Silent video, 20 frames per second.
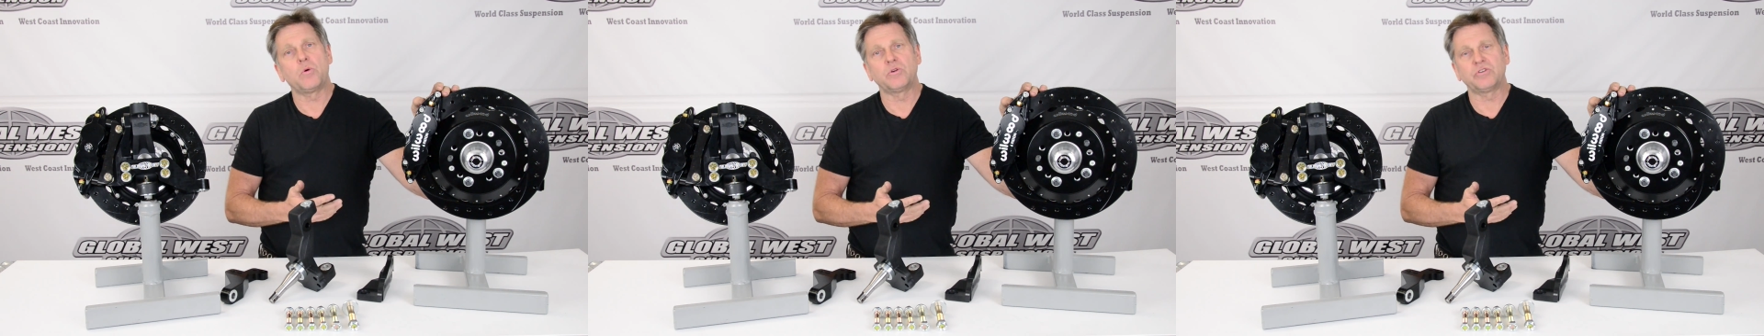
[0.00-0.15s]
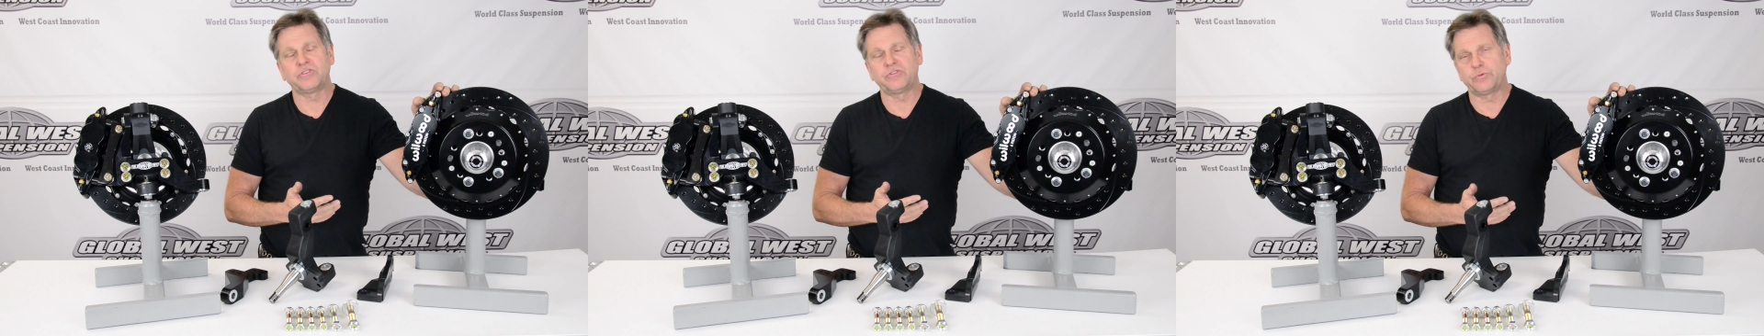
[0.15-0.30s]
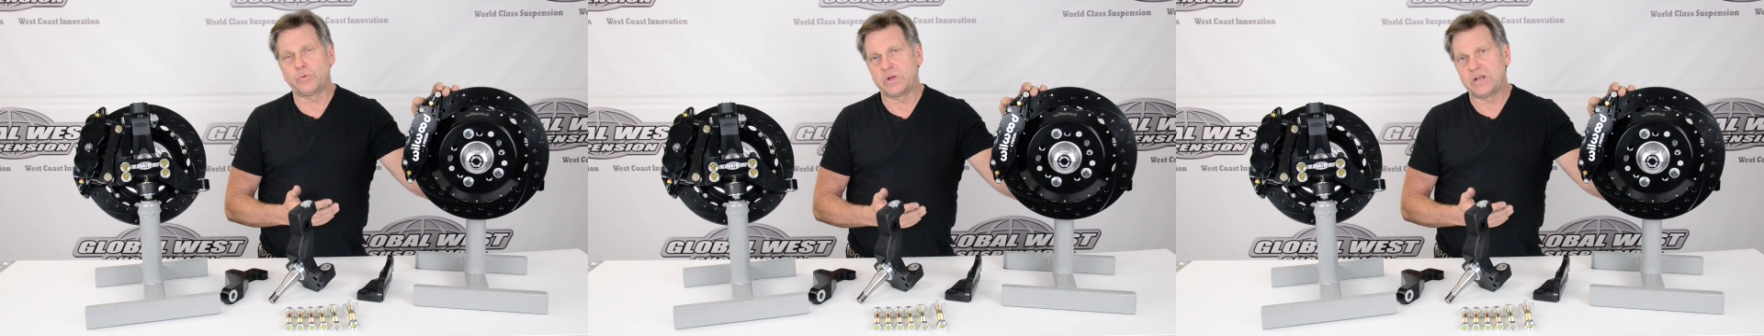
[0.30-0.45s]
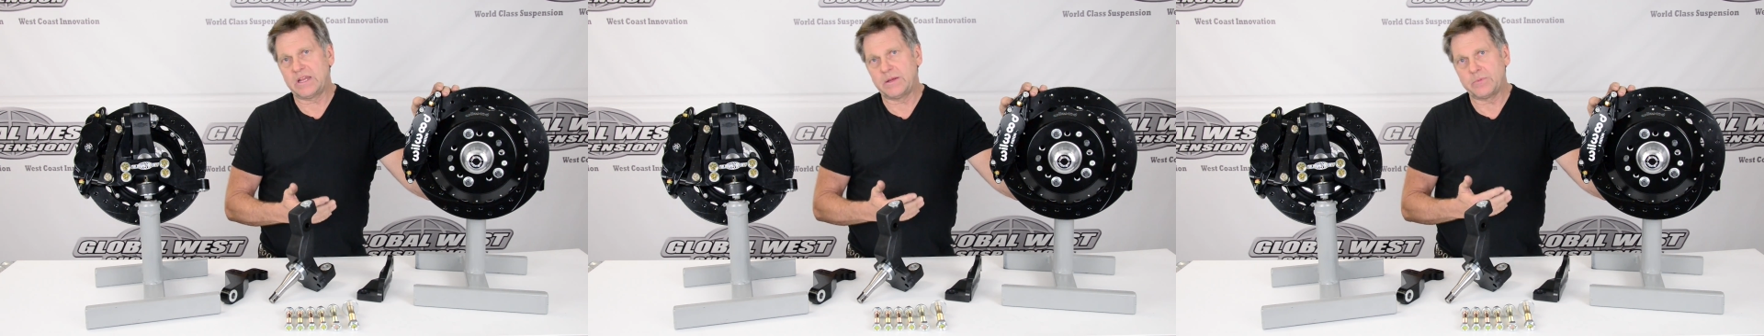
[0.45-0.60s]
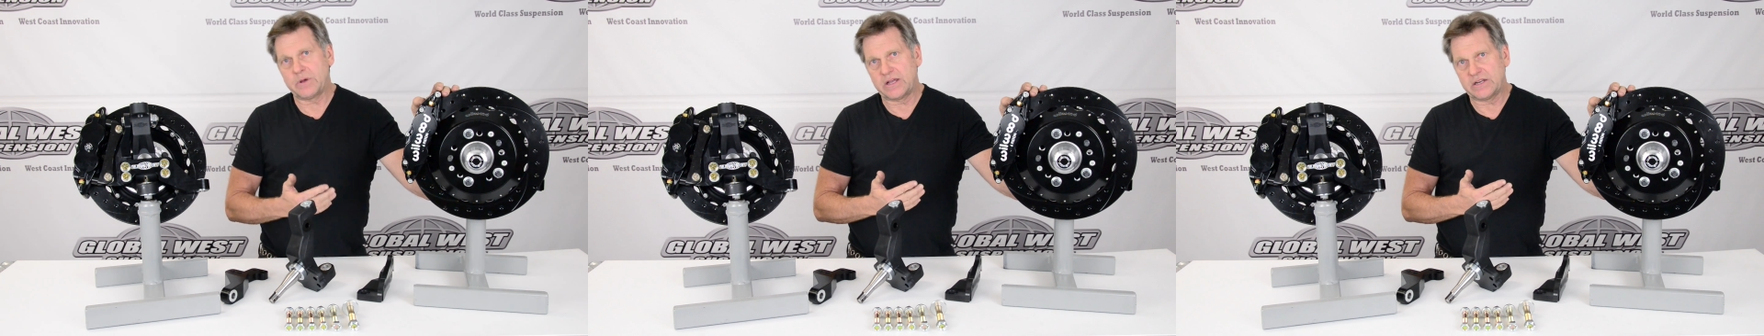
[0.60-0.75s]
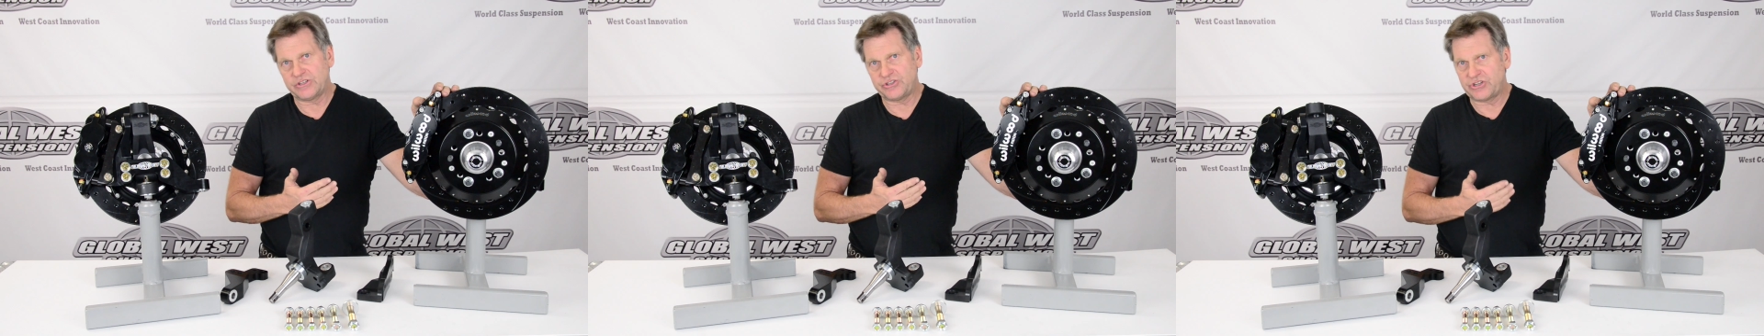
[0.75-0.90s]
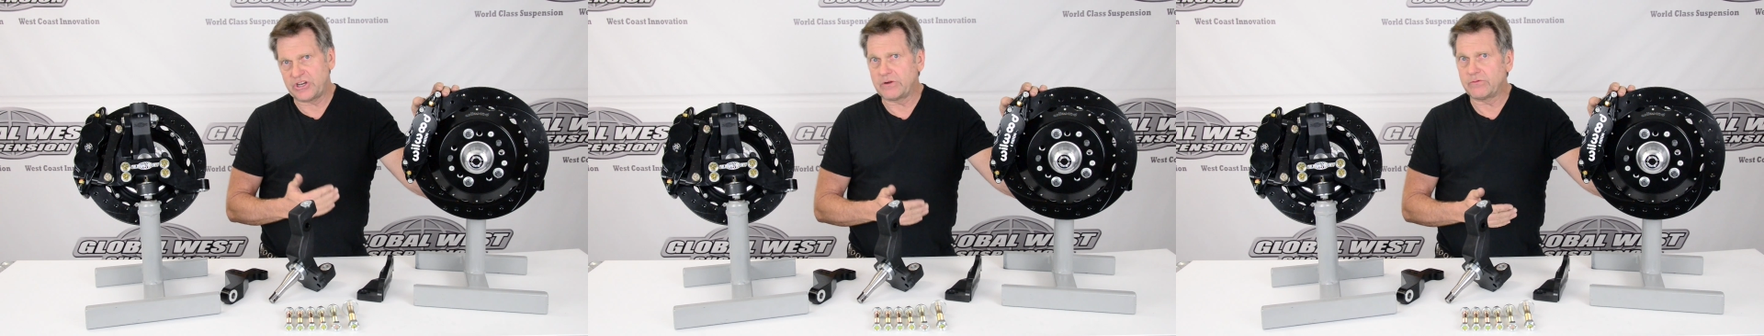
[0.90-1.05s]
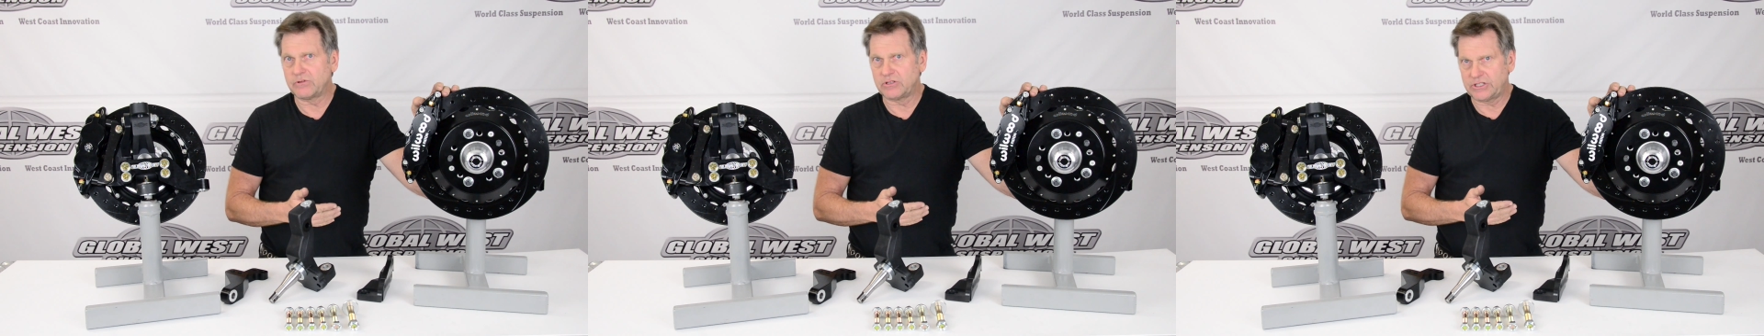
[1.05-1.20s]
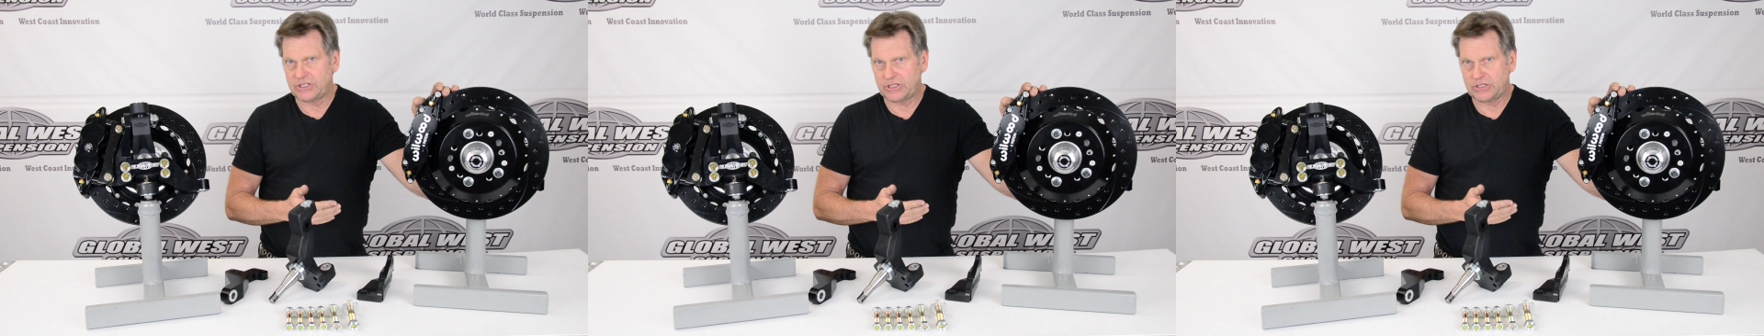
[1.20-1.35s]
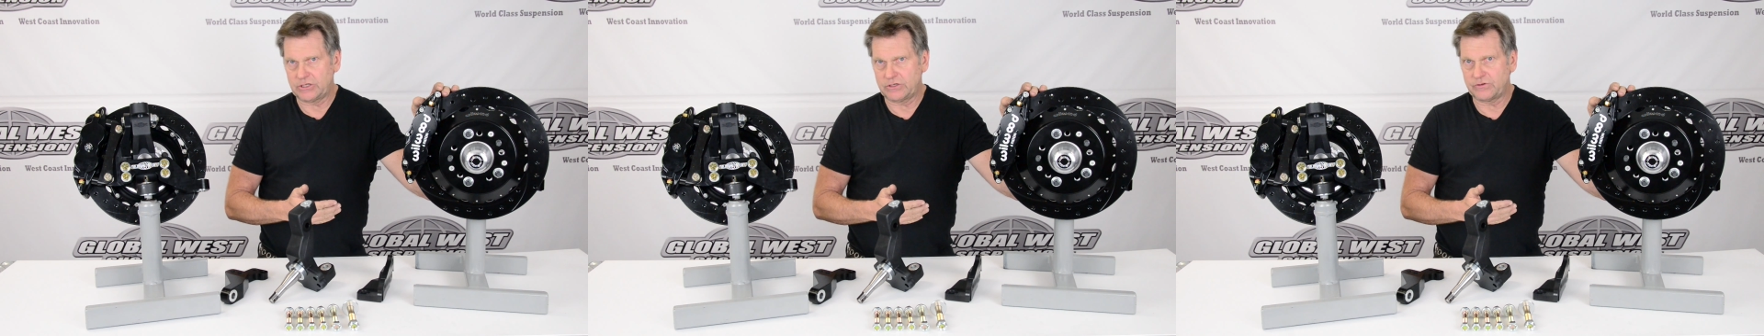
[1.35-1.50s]
which is what A bodies
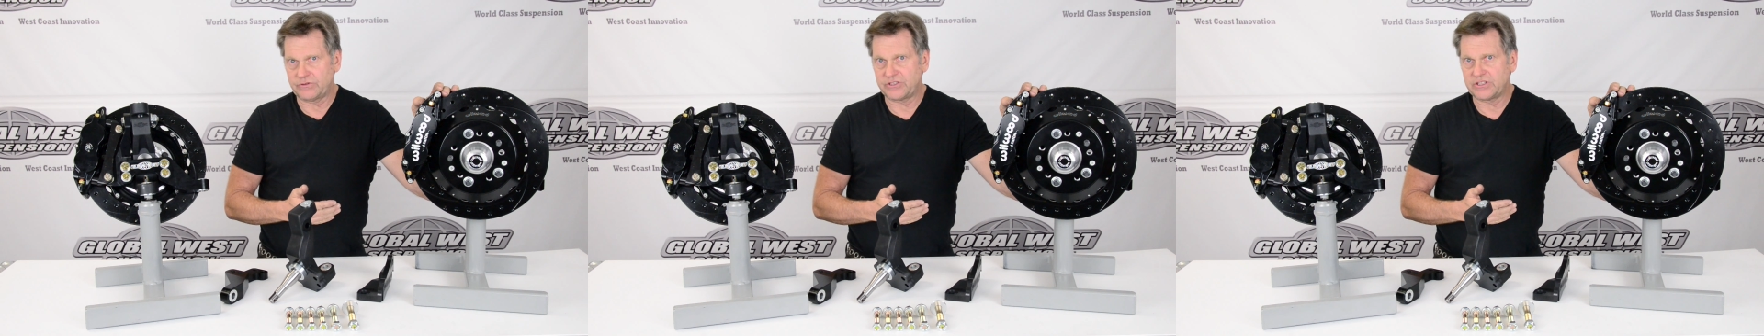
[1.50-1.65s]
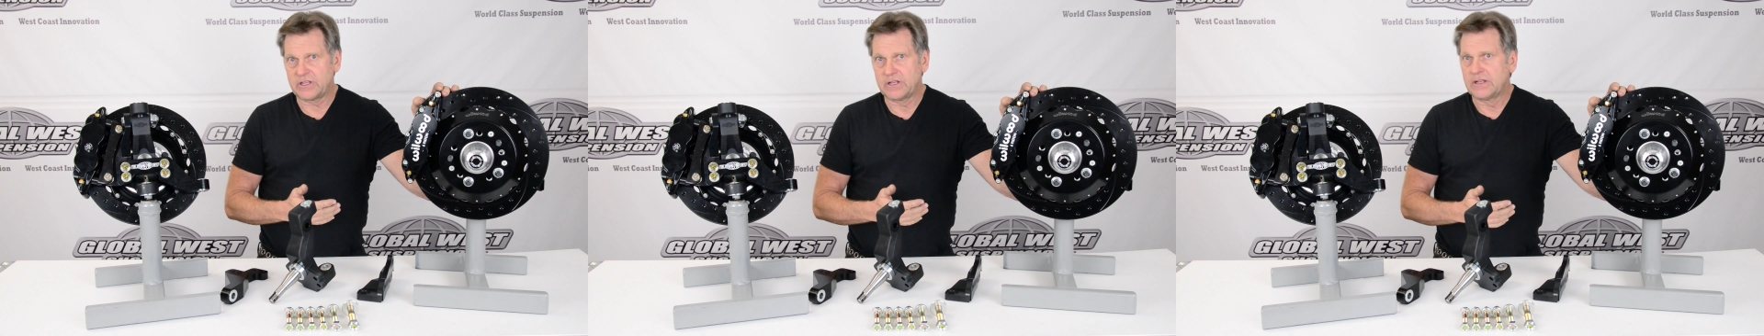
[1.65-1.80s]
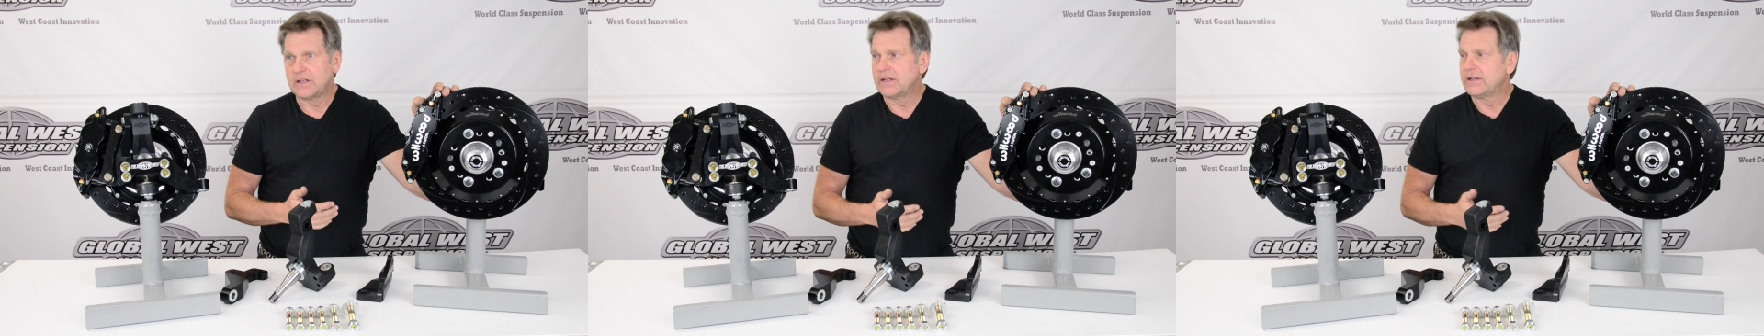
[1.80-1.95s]
generally use,